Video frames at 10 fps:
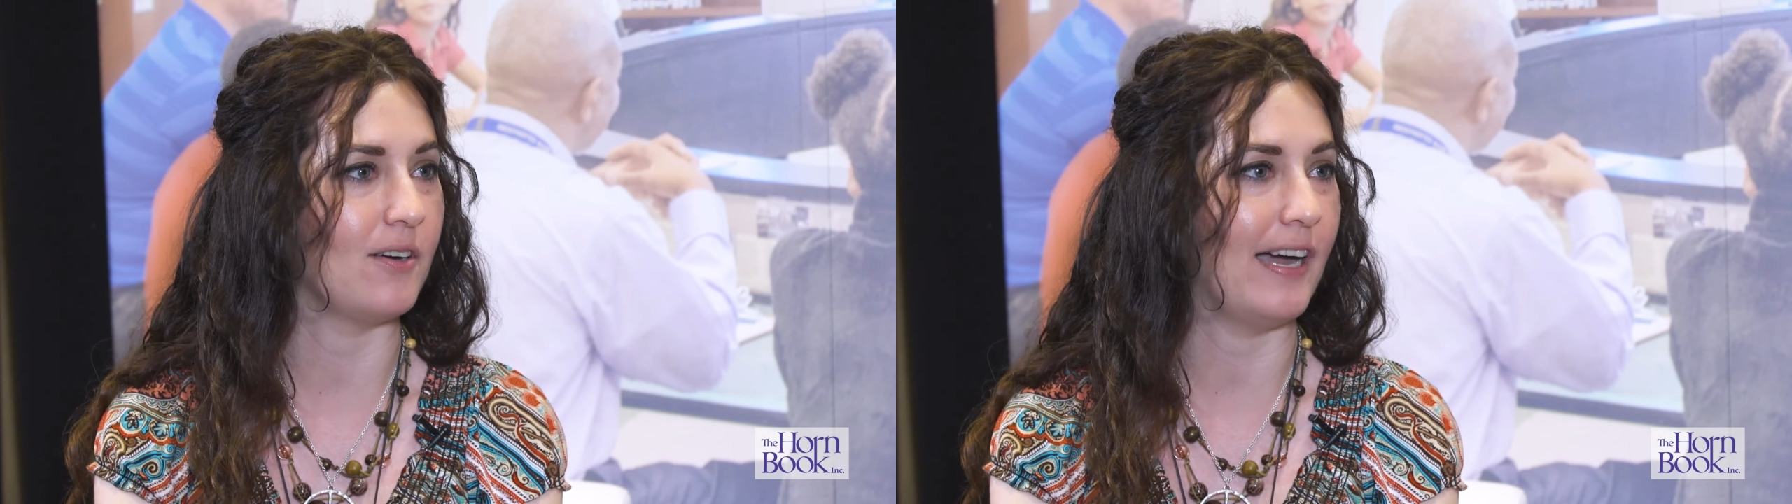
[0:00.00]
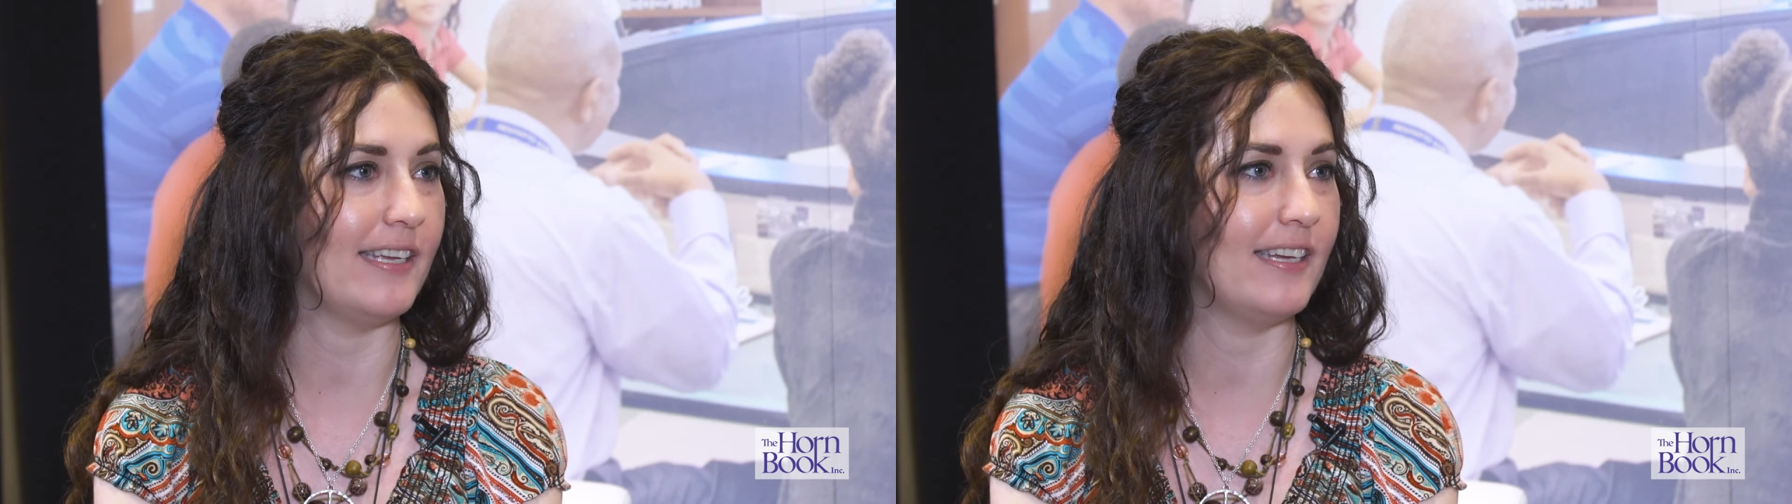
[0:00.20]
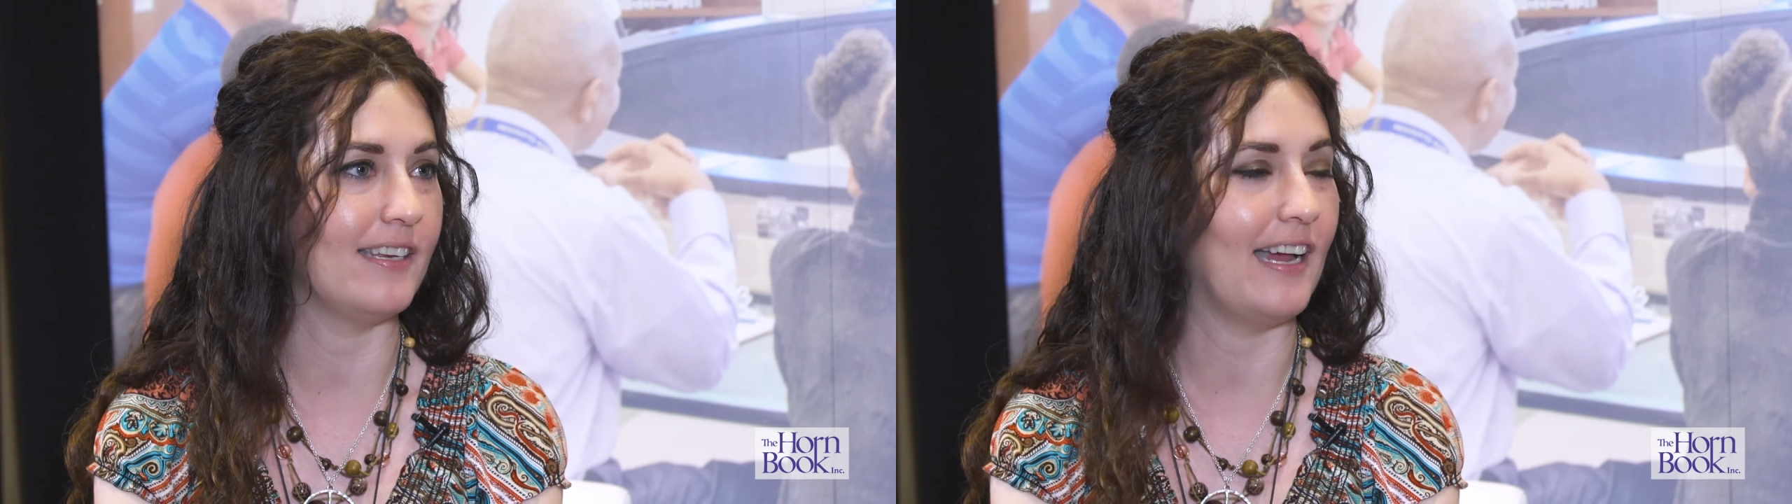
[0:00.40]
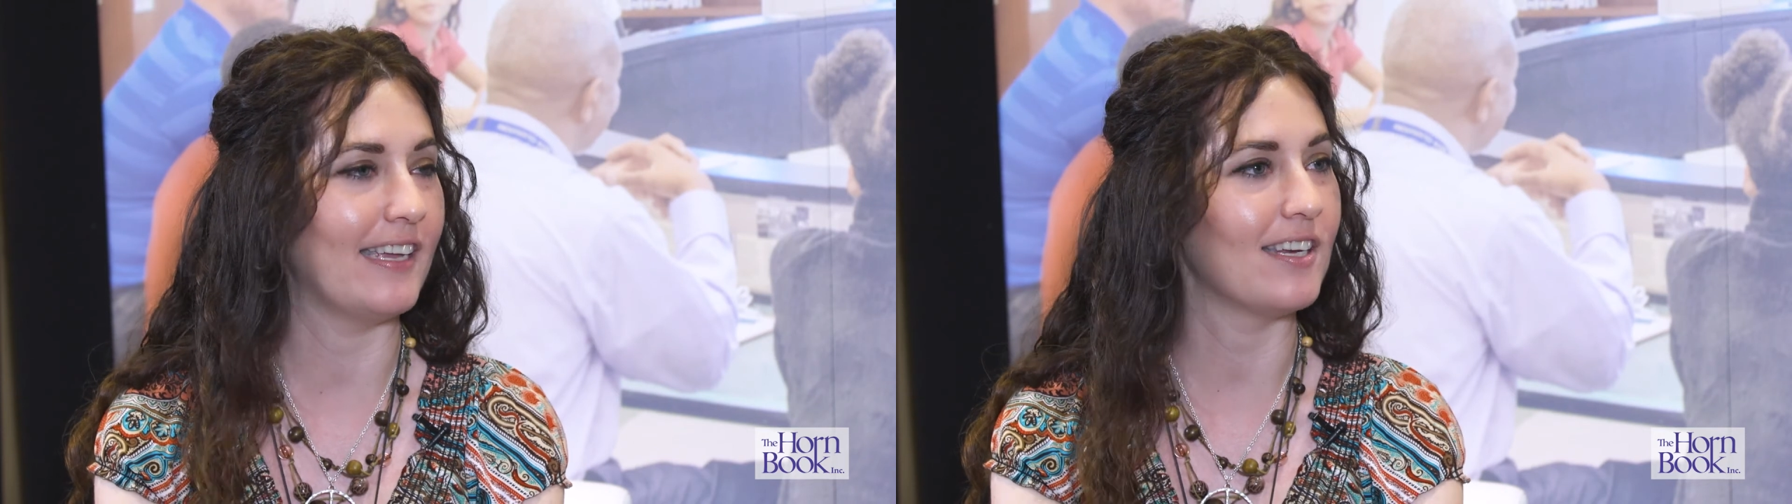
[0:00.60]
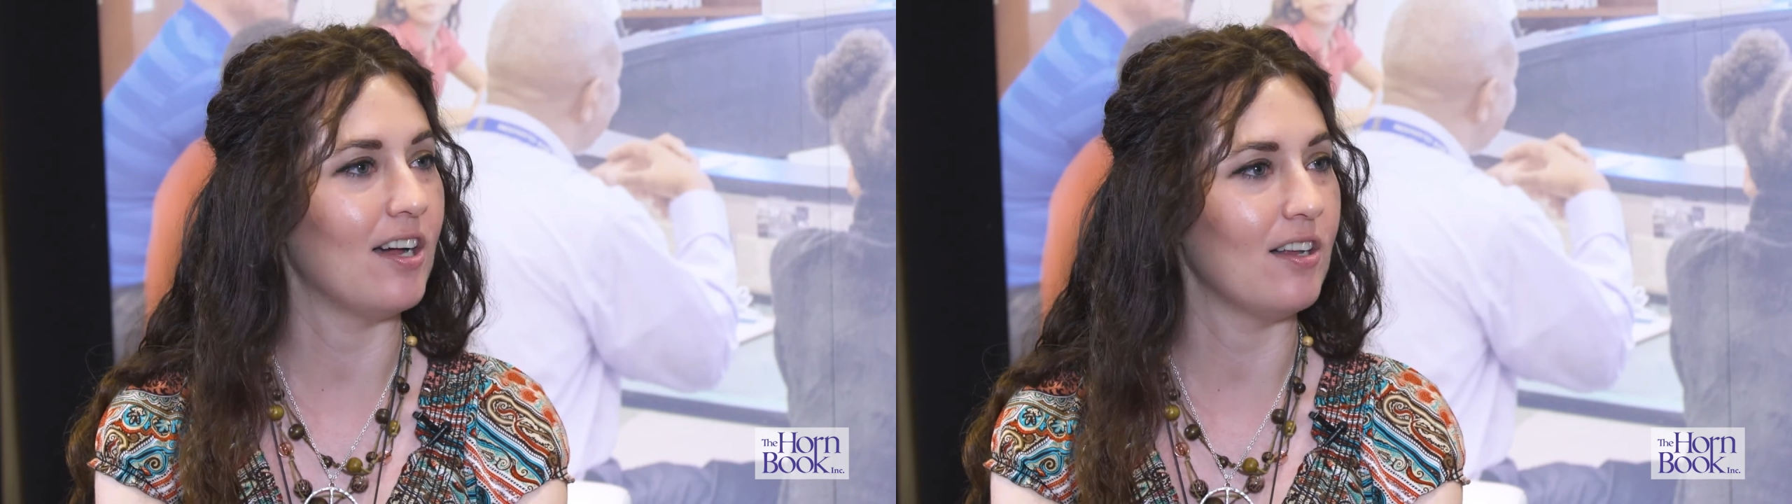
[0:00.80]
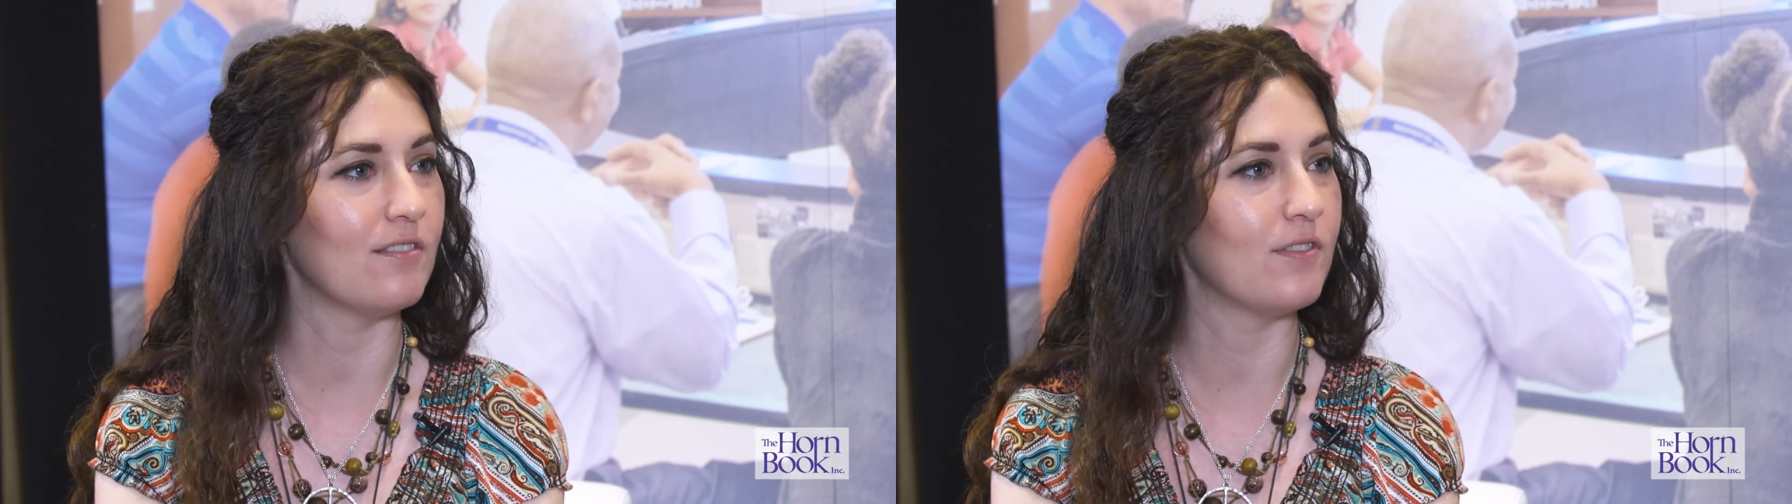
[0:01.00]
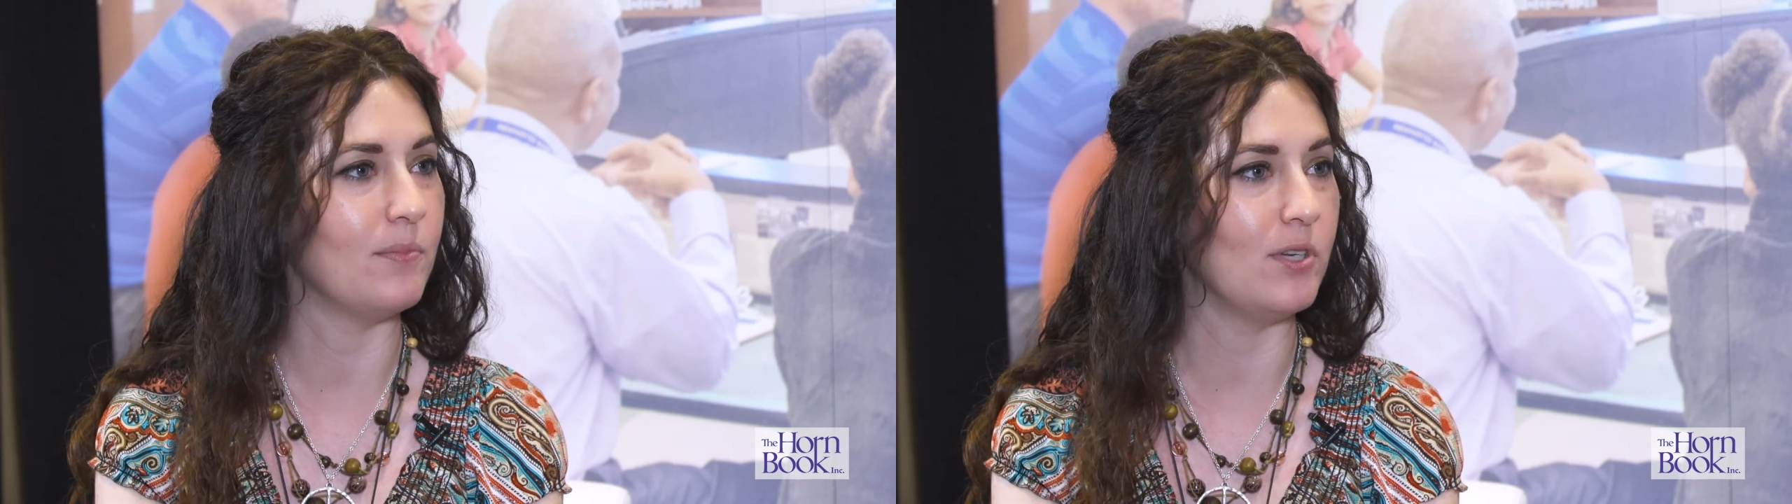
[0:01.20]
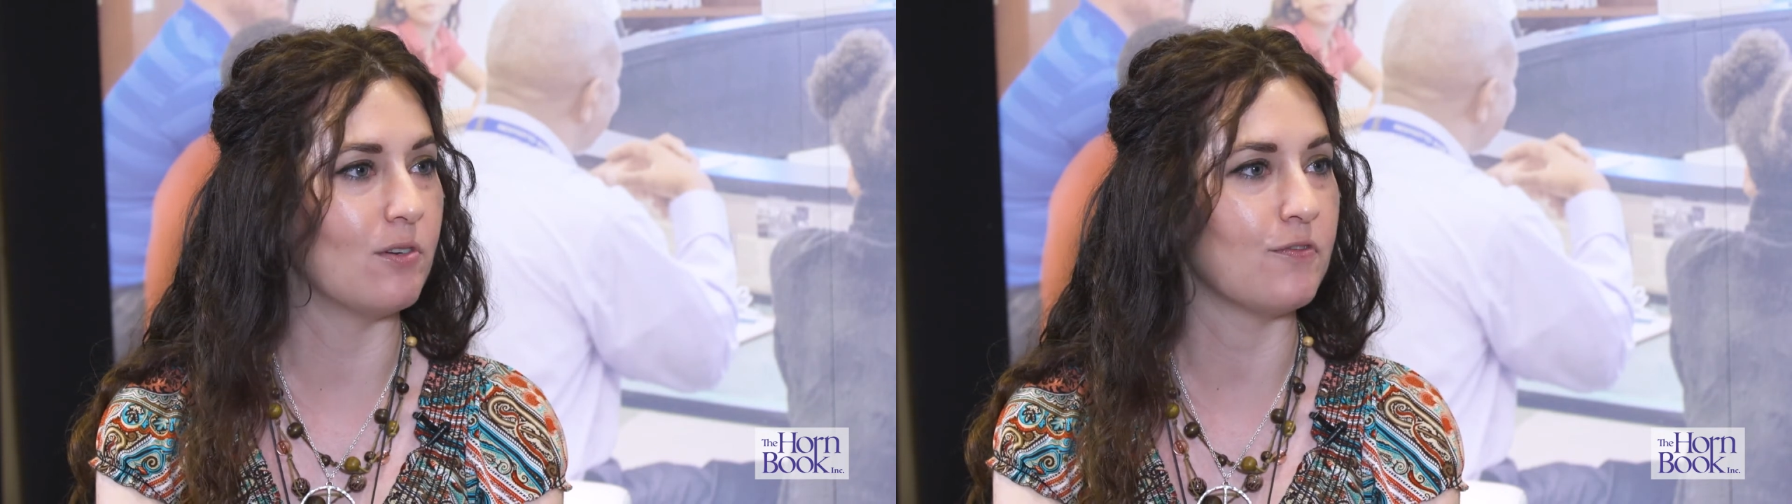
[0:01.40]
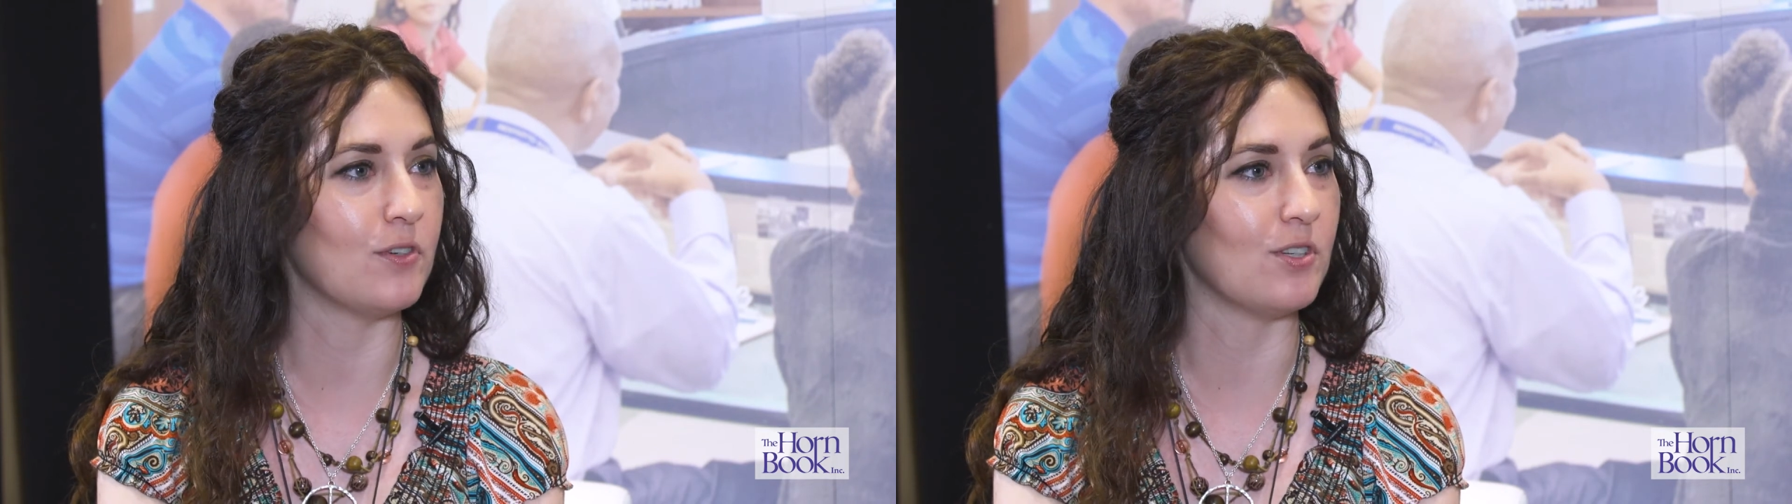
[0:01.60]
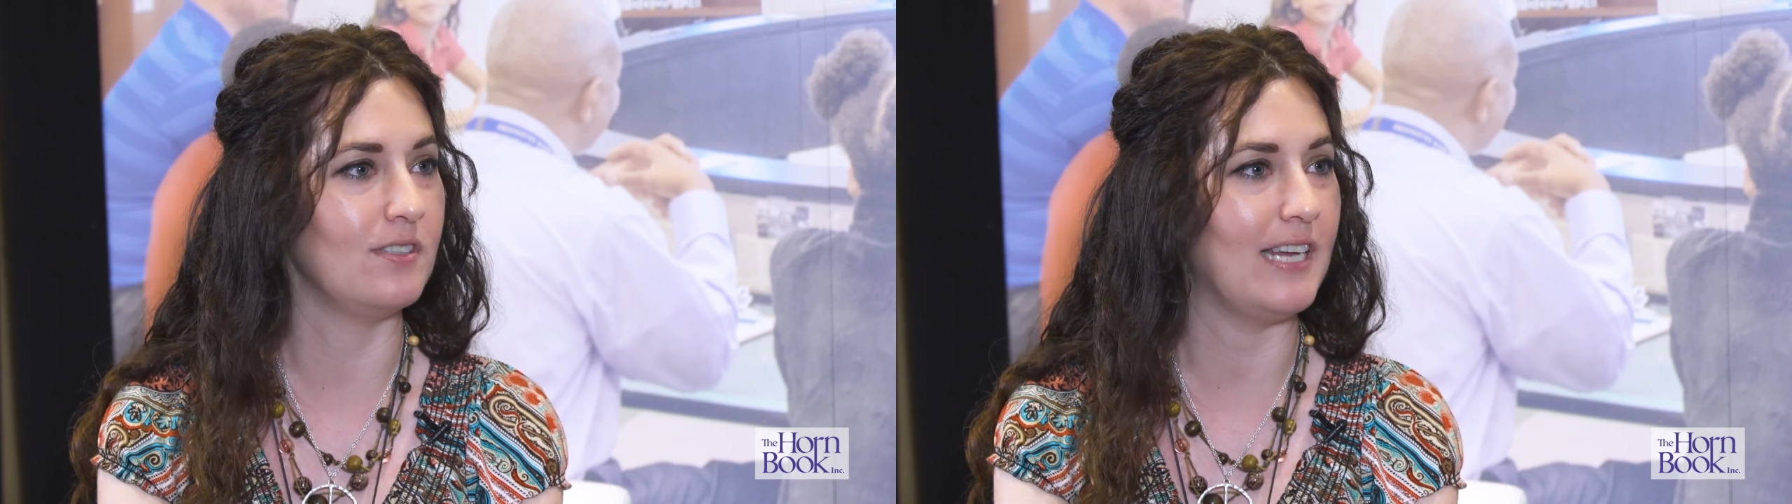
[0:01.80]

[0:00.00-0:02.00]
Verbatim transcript: so I get I get all of the beautiful